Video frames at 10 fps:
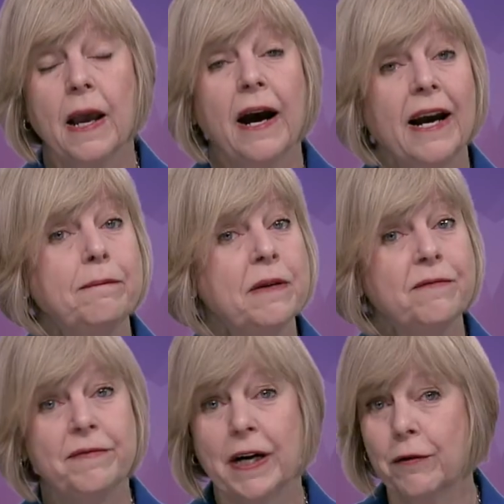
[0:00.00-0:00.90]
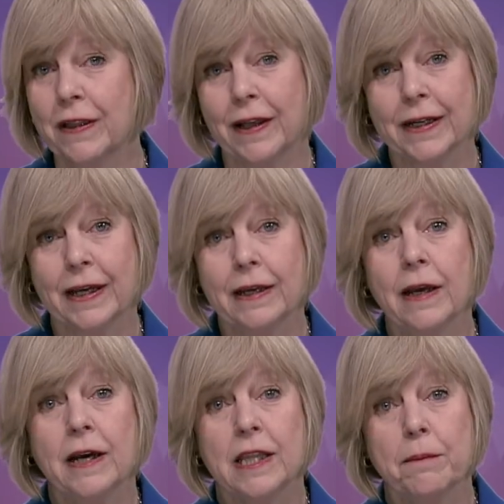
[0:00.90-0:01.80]
I've been very lucky
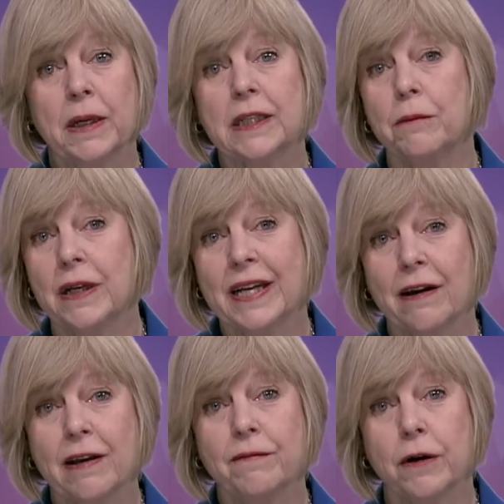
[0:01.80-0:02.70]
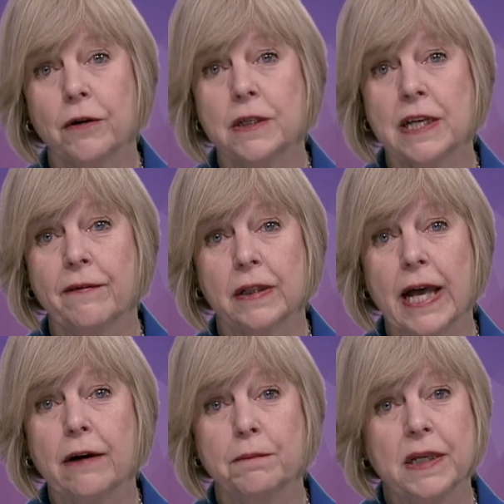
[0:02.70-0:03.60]
that Montgomery County voters have
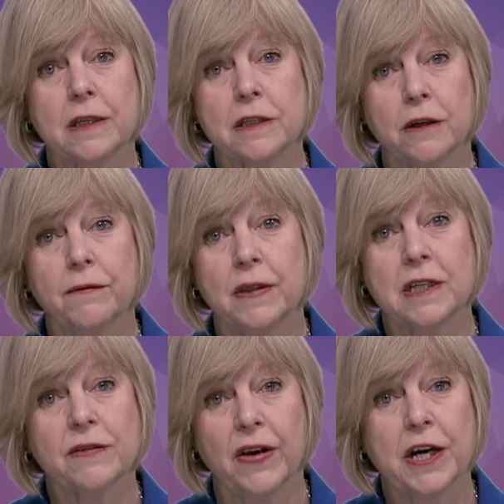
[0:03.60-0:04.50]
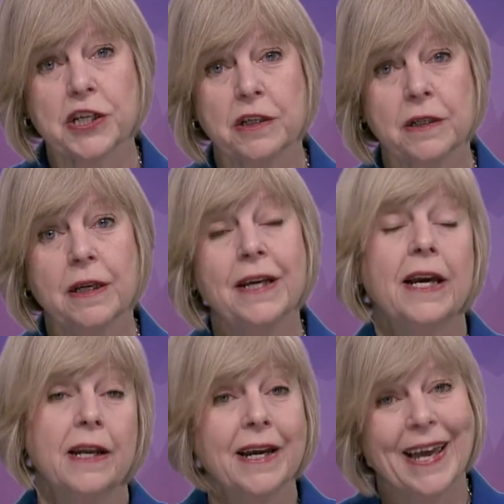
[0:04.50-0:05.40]
allowed me to serve in this fashion,
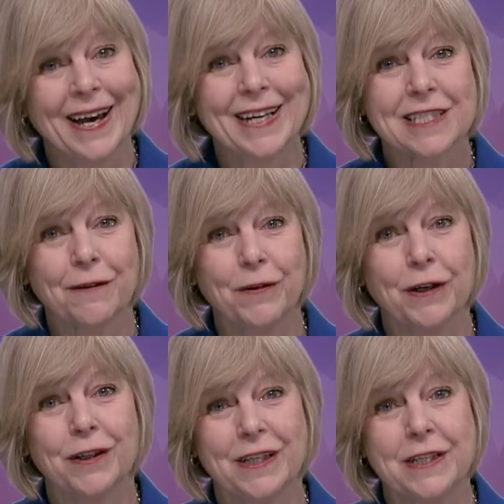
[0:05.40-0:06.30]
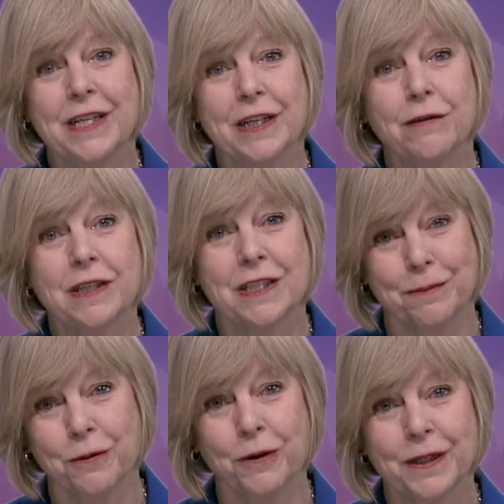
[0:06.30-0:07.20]
and I ask for your continued
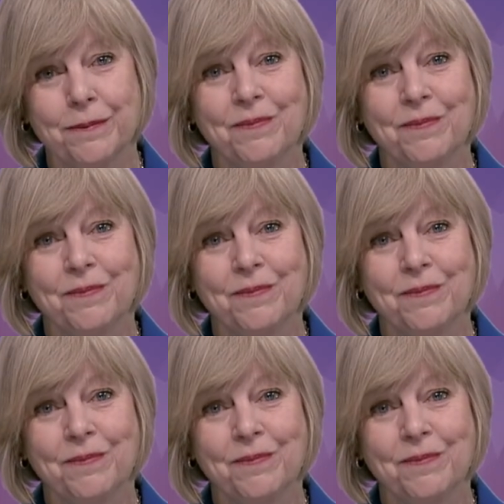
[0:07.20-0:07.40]
support.